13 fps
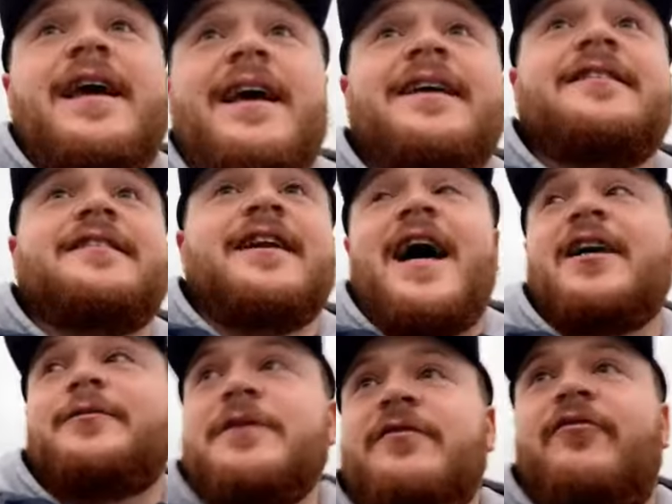is and
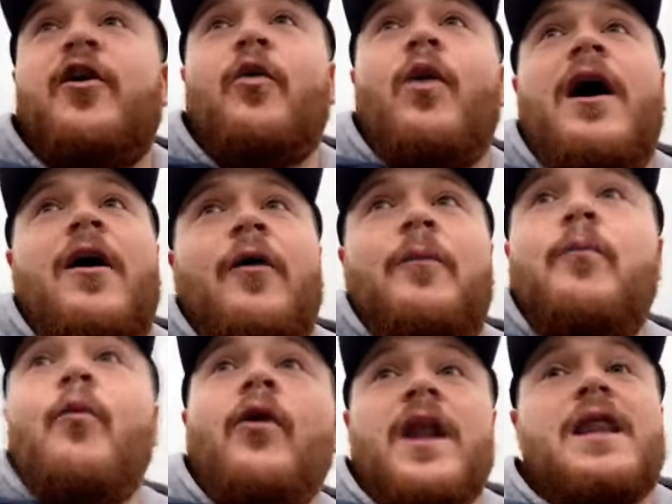has been for a while
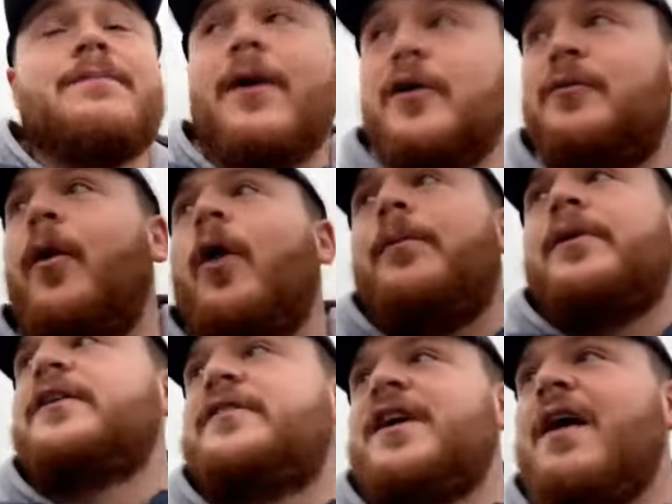one of the most
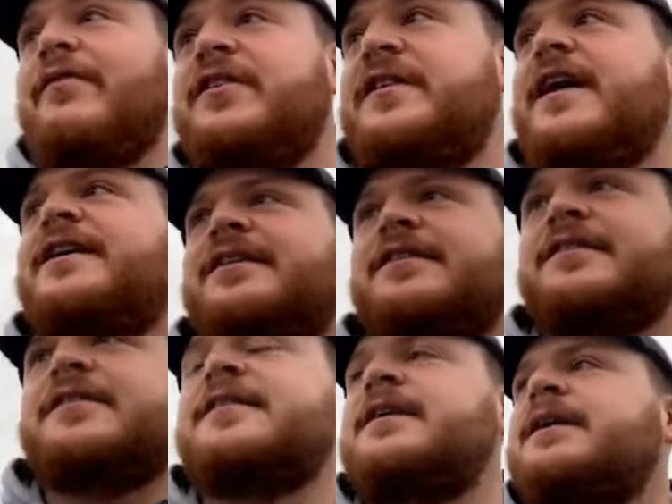popular service
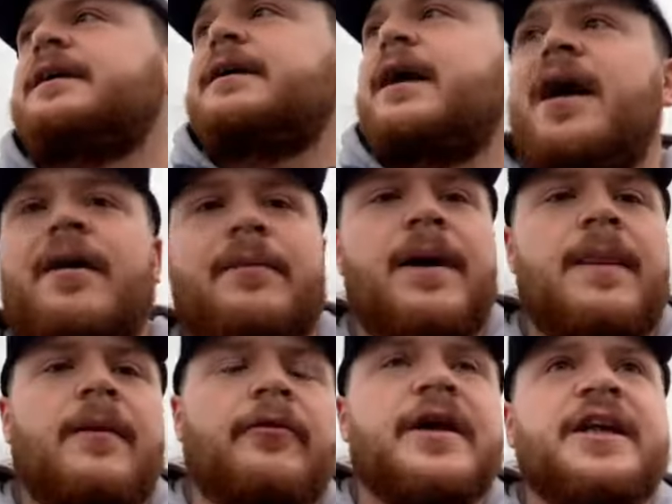stations
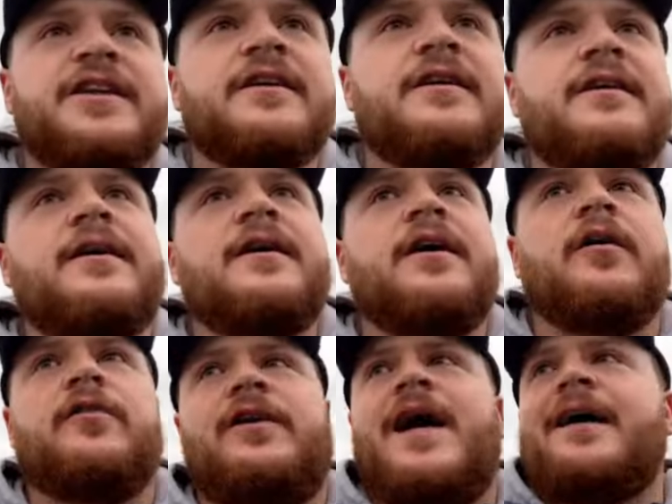in the region.
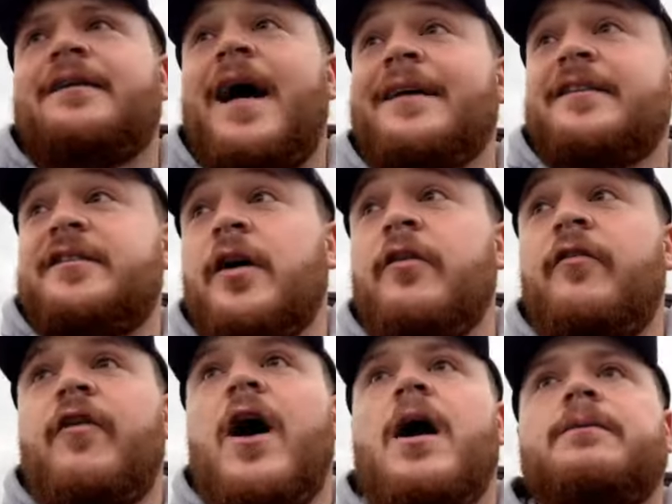Obviously has its own
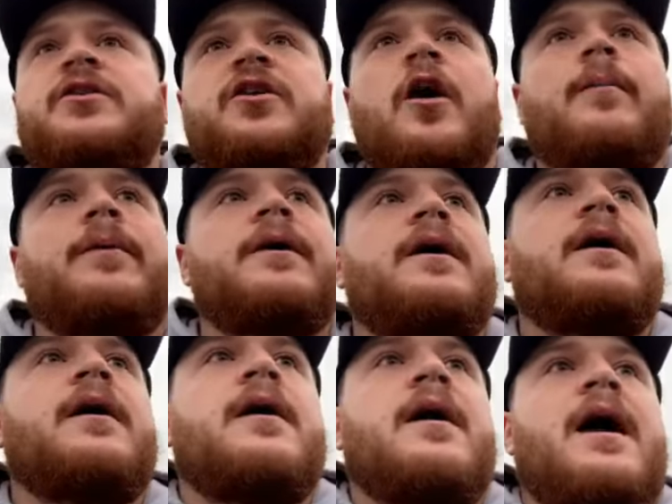farm shop
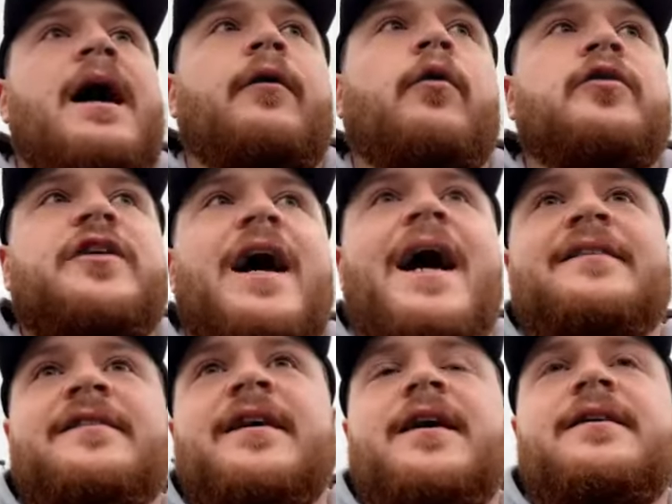and also
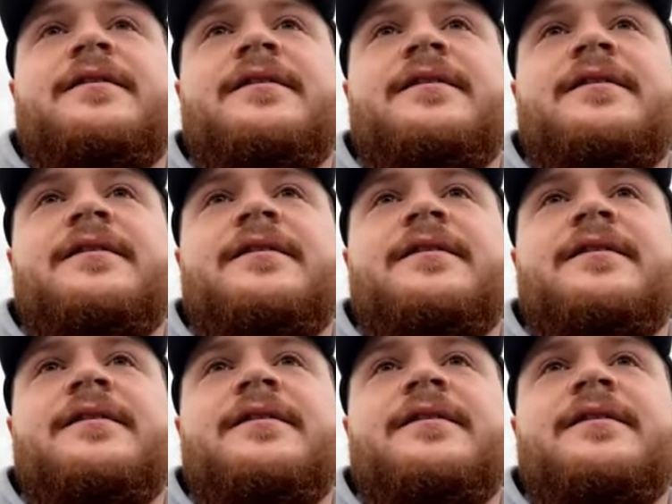has a